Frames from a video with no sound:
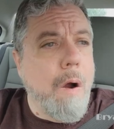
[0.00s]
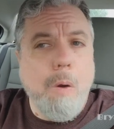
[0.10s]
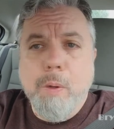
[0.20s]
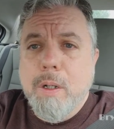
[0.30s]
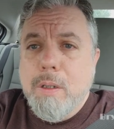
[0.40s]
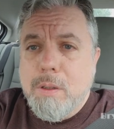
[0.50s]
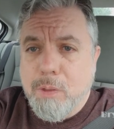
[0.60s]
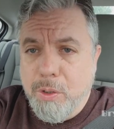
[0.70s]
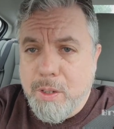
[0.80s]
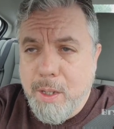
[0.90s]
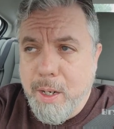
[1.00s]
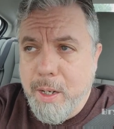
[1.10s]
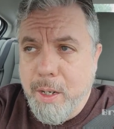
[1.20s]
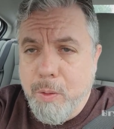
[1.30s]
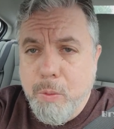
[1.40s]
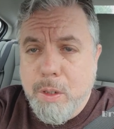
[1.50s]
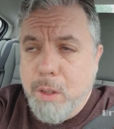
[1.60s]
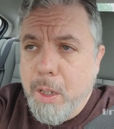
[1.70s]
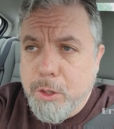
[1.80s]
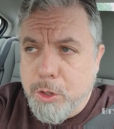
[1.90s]
We're going to start today with
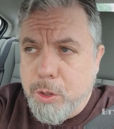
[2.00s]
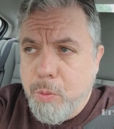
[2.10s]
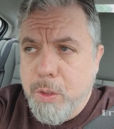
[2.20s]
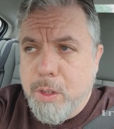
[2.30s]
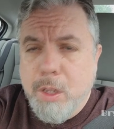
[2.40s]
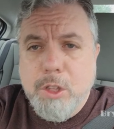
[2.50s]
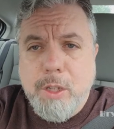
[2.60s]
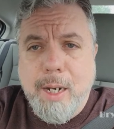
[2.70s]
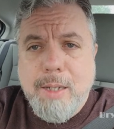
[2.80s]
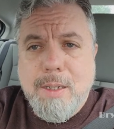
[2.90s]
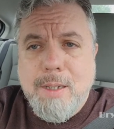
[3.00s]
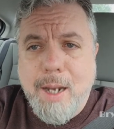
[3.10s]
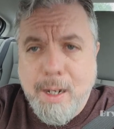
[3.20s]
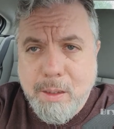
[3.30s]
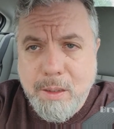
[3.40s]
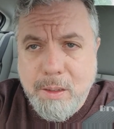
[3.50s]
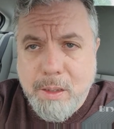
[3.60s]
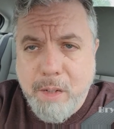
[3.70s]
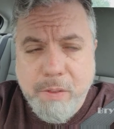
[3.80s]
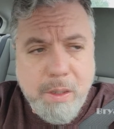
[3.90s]
lunch, at
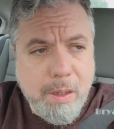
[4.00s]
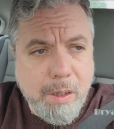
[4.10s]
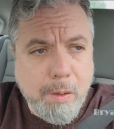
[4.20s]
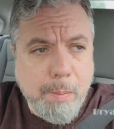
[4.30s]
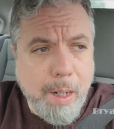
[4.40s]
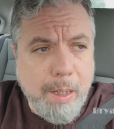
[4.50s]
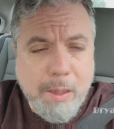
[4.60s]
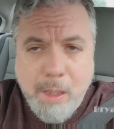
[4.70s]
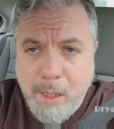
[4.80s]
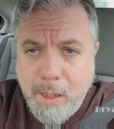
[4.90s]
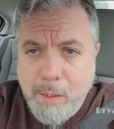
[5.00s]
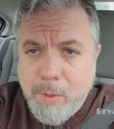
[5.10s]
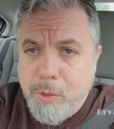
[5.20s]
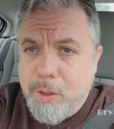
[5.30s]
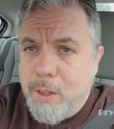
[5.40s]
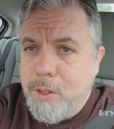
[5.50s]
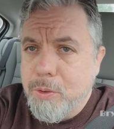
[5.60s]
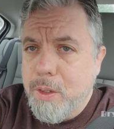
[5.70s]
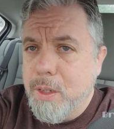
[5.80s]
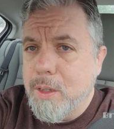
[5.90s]
Tally's. I've eaten here many times. I was
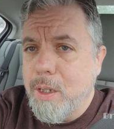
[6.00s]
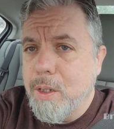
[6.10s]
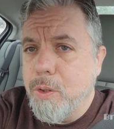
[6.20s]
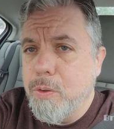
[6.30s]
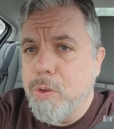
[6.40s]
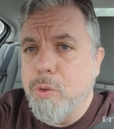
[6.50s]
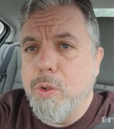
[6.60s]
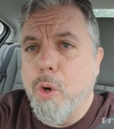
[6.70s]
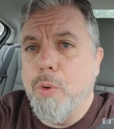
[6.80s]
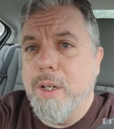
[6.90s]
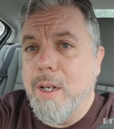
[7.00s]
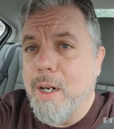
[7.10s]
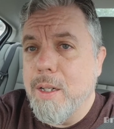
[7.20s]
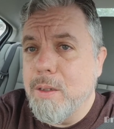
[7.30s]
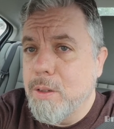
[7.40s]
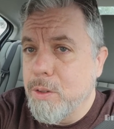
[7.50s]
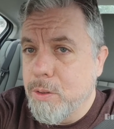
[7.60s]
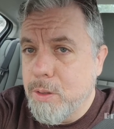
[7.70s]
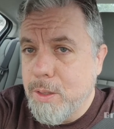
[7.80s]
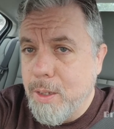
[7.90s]
actually going to take you to Coney
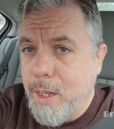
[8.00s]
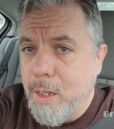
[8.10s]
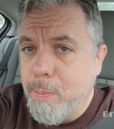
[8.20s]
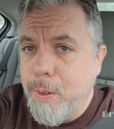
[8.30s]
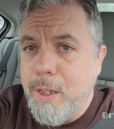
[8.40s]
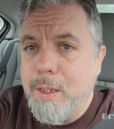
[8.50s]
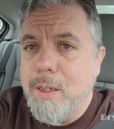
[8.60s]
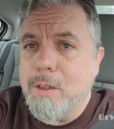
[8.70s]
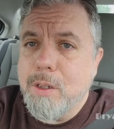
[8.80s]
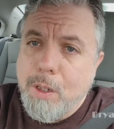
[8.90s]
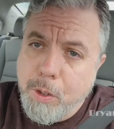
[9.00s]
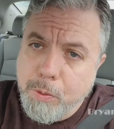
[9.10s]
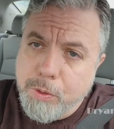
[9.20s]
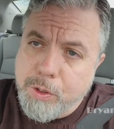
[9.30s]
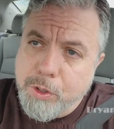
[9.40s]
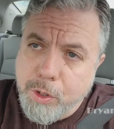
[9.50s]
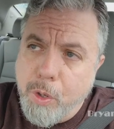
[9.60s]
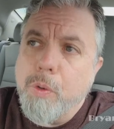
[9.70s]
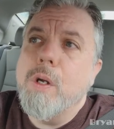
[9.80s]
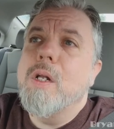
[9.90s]
Islander today, but it's closed.
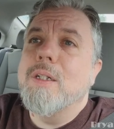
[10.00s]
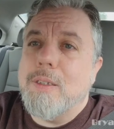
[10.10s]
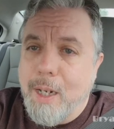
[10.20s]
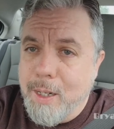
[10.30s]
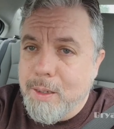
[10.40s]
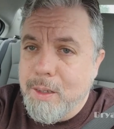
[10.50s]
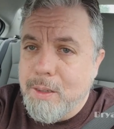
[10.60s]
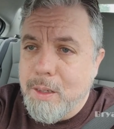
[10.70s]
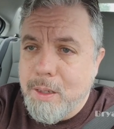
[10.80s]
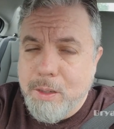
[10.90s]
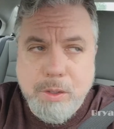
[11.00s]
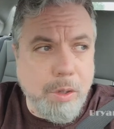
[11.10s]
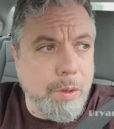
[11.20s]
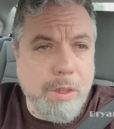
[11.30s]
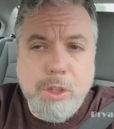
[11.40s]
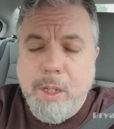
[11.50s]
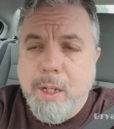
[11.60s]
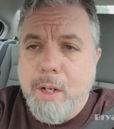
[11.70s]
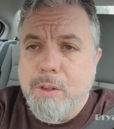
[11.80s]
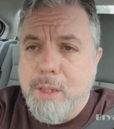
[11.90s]
So Tally's it is. So let's
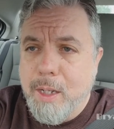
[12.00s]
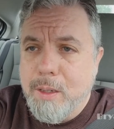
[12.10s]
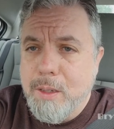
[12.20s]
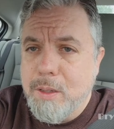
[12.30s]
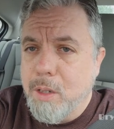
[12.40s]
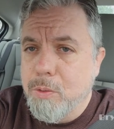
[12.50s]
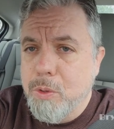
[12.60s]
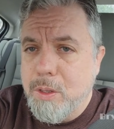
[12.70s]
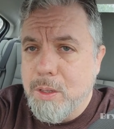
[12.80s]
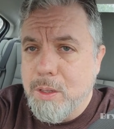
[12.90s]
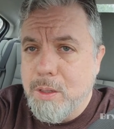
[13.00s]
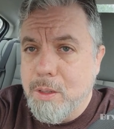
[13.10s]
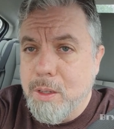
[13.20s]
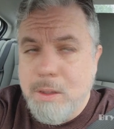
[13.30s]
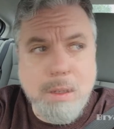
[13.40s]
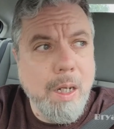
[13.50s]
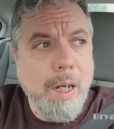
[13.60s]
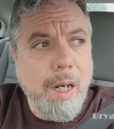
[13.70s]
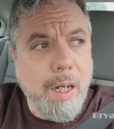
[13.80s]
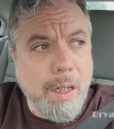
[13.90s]
check out Tally's on Route 66
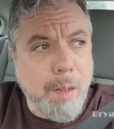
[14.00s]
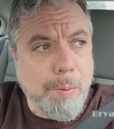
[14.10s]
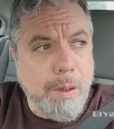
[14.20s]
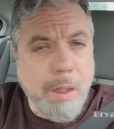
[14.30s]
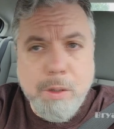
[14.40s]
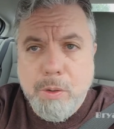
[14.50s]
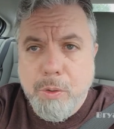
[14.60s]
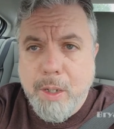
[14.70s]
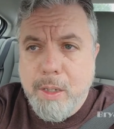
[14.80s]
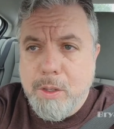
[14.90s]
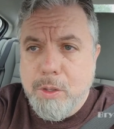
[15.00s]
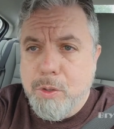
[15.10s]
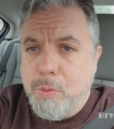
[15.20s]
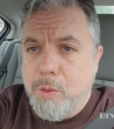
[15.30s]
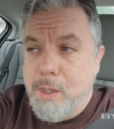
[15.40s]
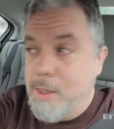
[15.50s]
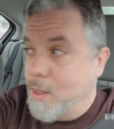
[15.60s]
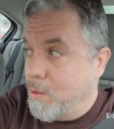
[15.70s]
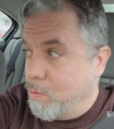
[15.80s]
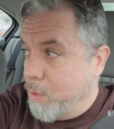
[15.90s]
and a couple other locations.
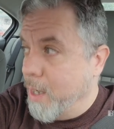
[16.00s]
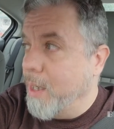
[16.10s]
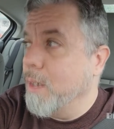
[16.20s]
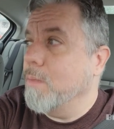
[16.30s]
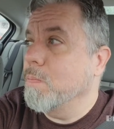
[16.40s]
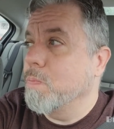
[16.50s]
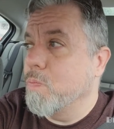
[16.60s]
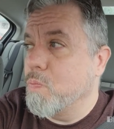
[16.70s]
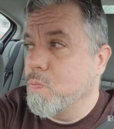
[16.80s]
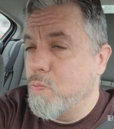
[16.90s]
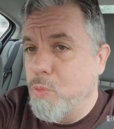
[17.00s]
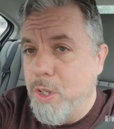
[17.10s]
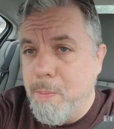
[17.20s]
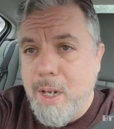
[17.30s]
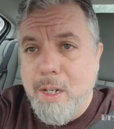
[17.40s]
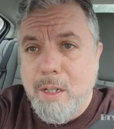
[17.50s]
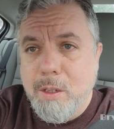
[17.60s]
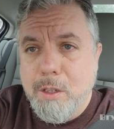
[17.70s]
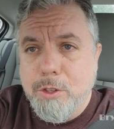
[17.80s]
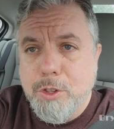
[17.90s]
It's raining. We may get a
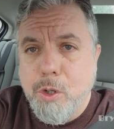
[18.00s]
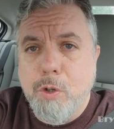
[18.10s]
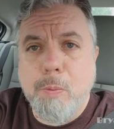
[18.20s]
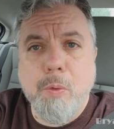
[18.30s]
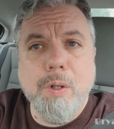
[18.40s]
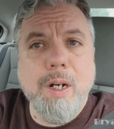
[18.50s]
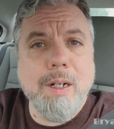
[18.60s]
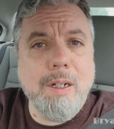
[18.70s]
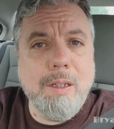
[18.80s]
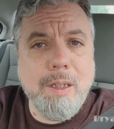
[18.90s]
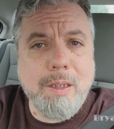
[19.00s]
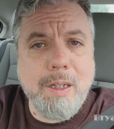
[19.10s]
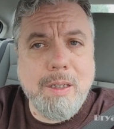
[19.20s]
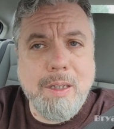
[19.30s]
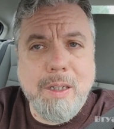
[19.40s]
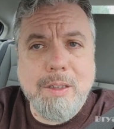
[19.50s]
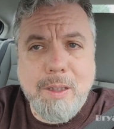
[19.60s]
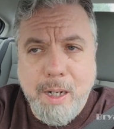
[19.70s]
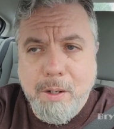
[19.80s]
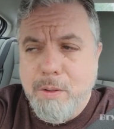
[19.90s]
little soaked, but we're not going to let that get us
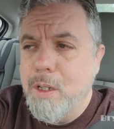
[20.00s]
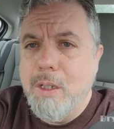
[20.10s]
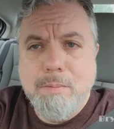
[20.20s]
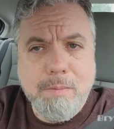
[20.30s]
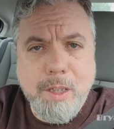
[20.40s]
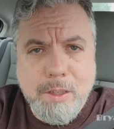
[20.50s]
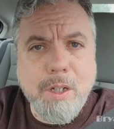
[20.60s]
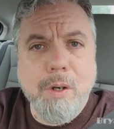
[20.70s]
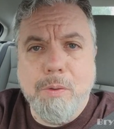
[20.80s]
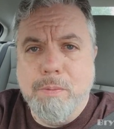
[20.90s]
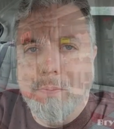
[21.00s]
down. Let's go.